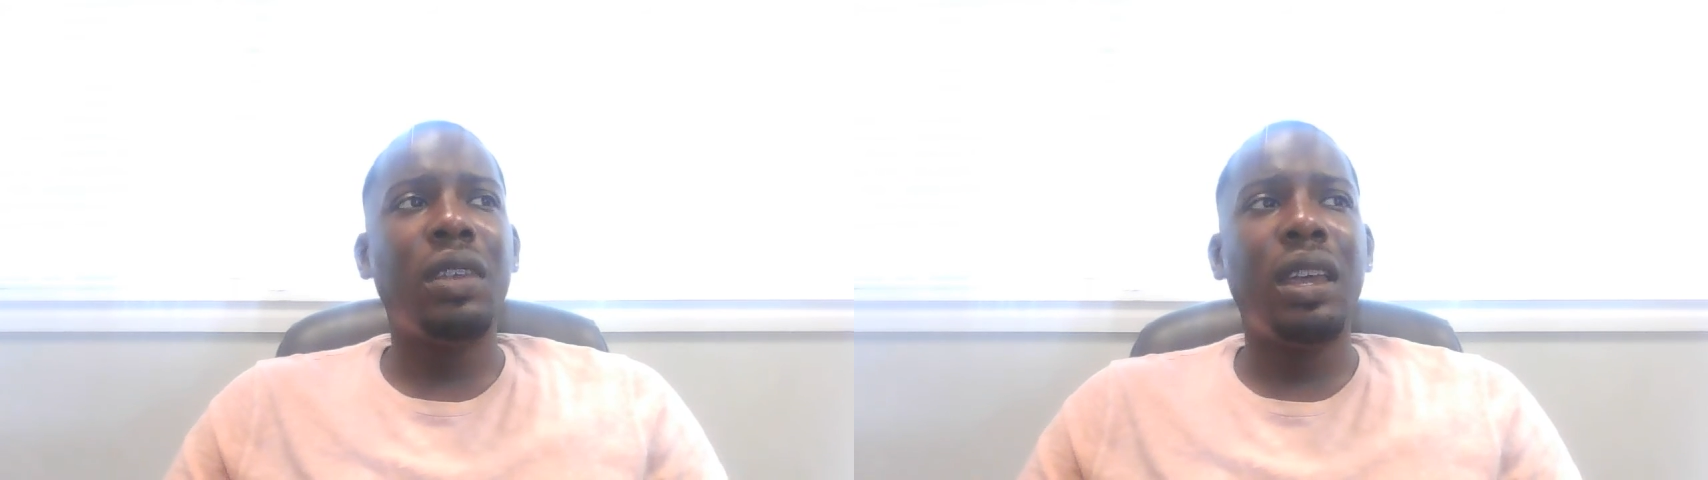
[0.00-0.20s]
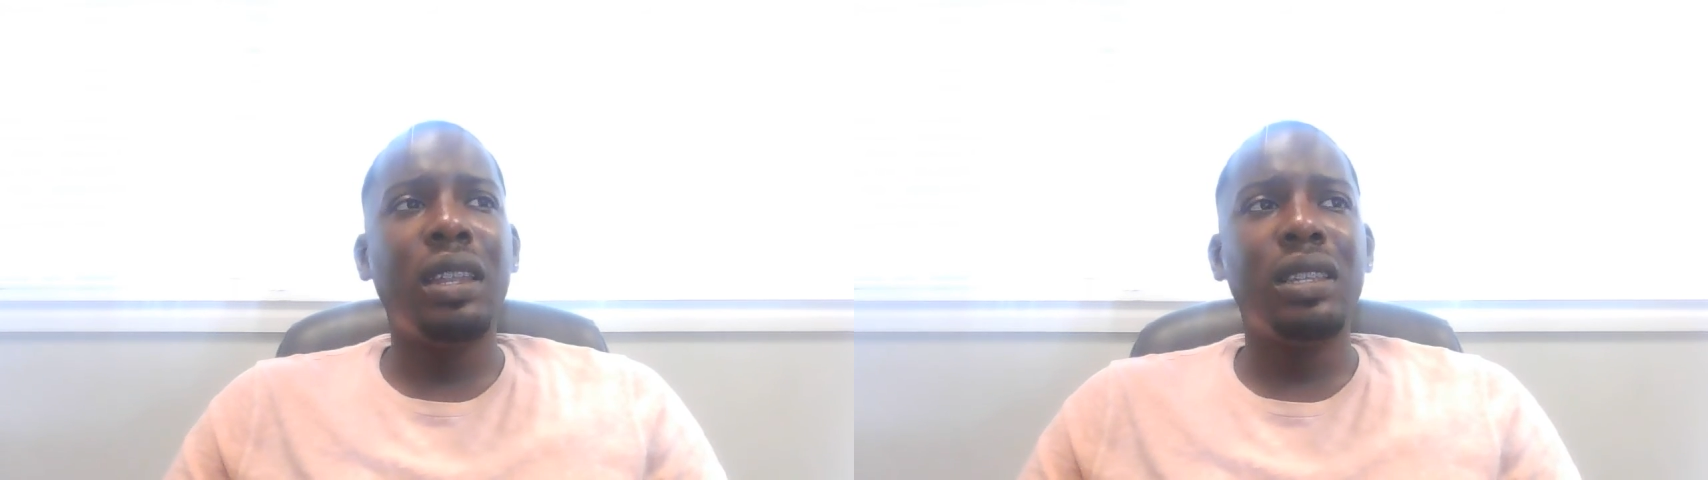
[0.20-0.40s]

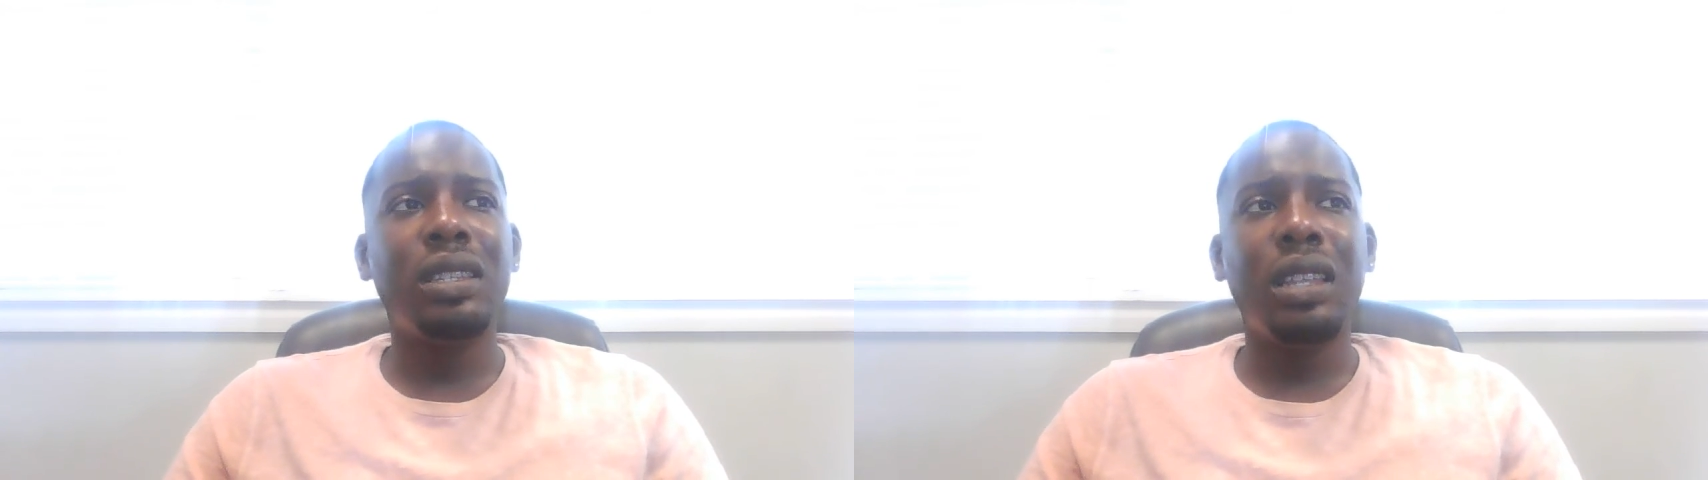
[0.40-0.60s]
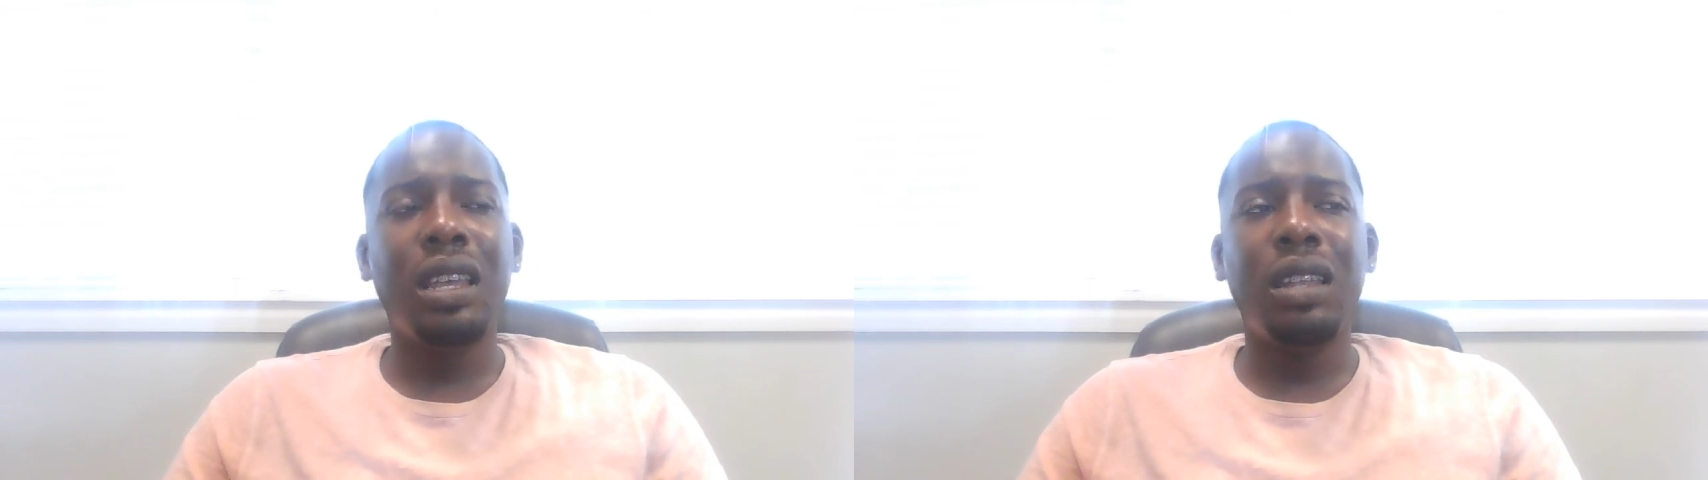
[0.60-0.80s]
to
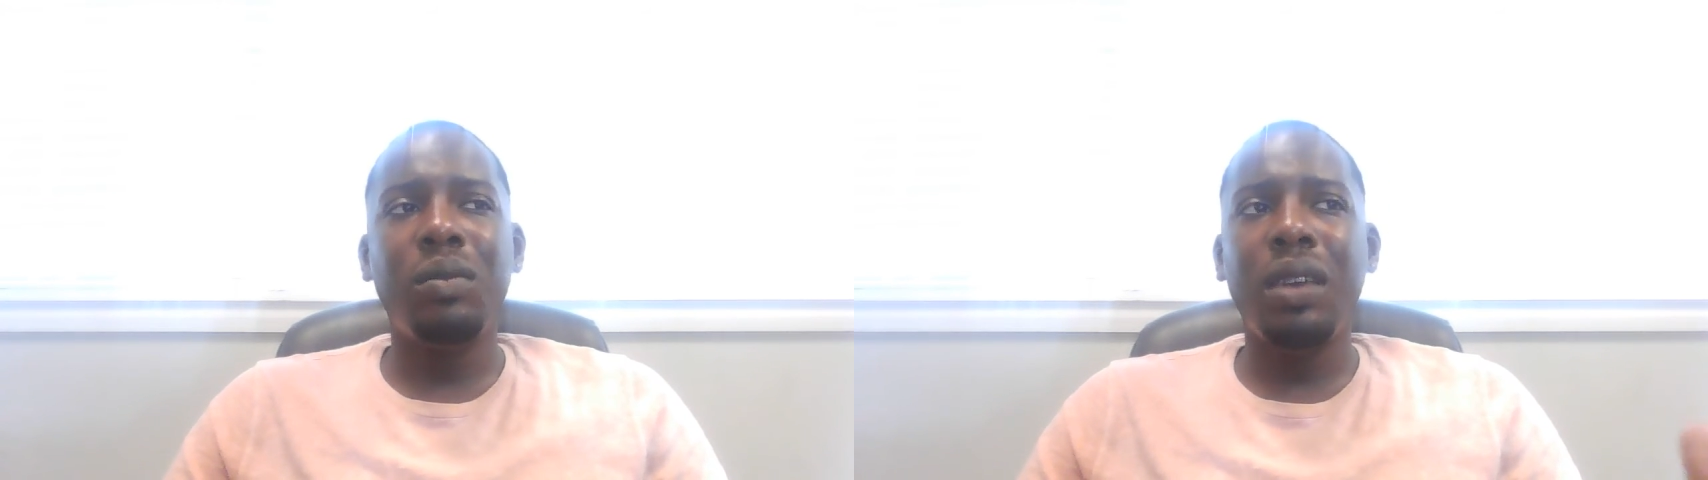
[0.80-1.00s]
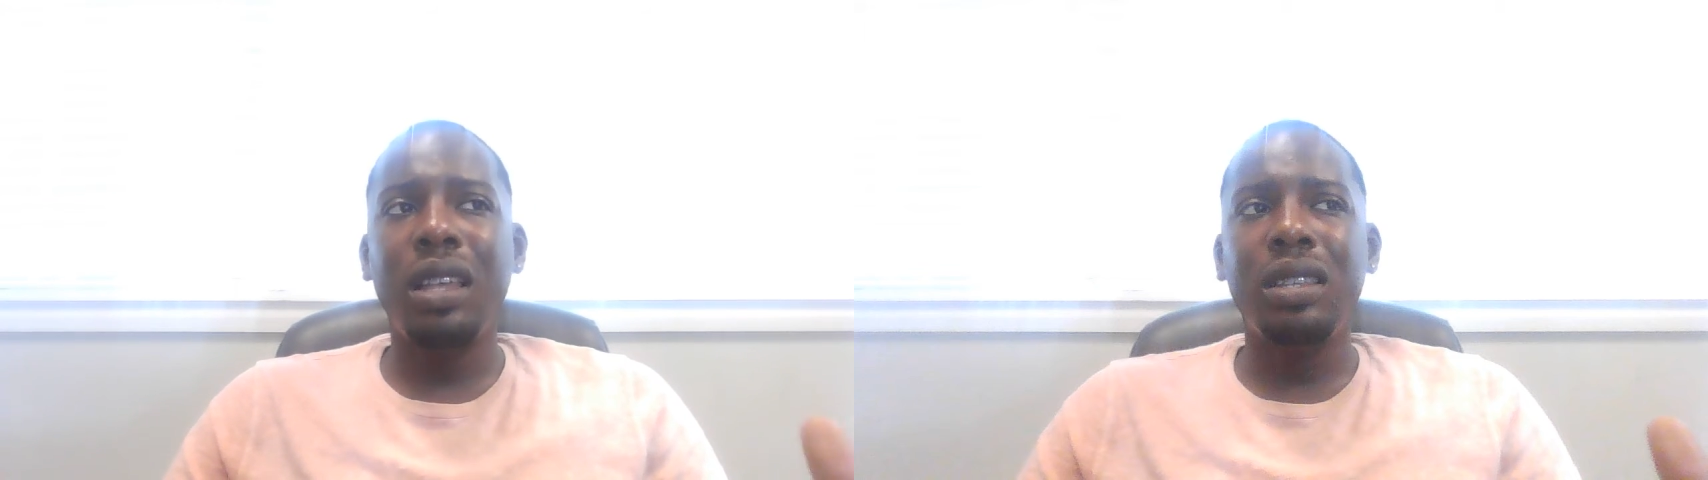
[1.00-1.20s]
understand
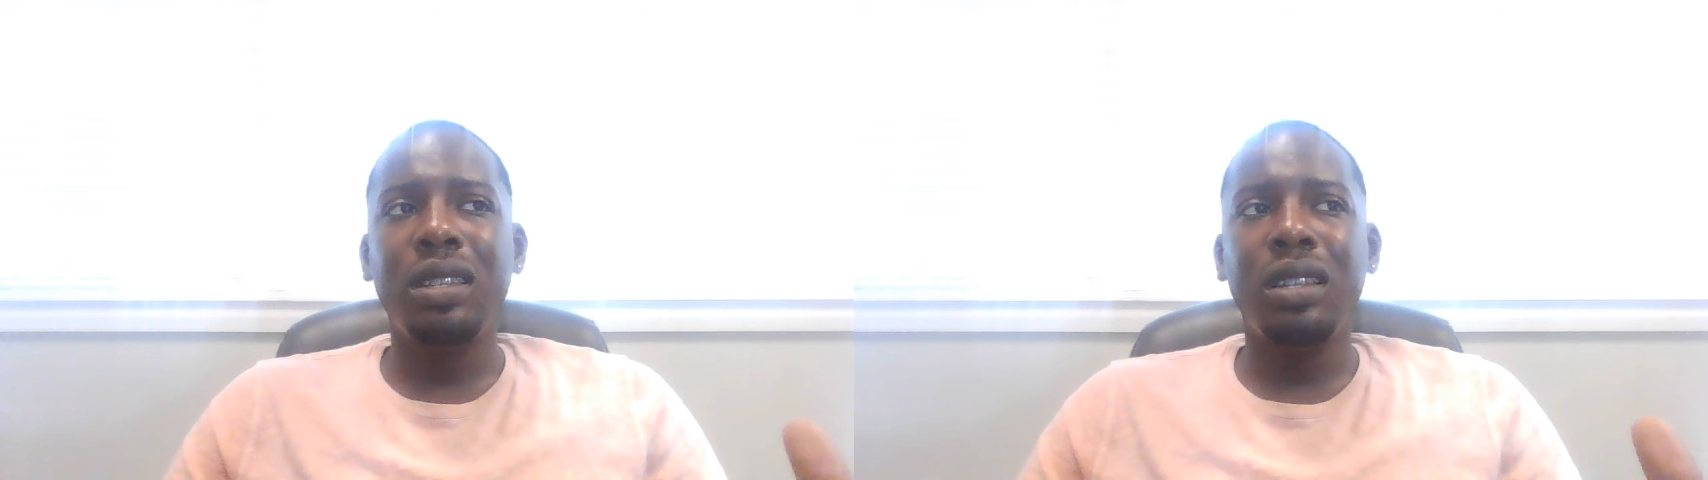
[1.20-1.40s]
where I was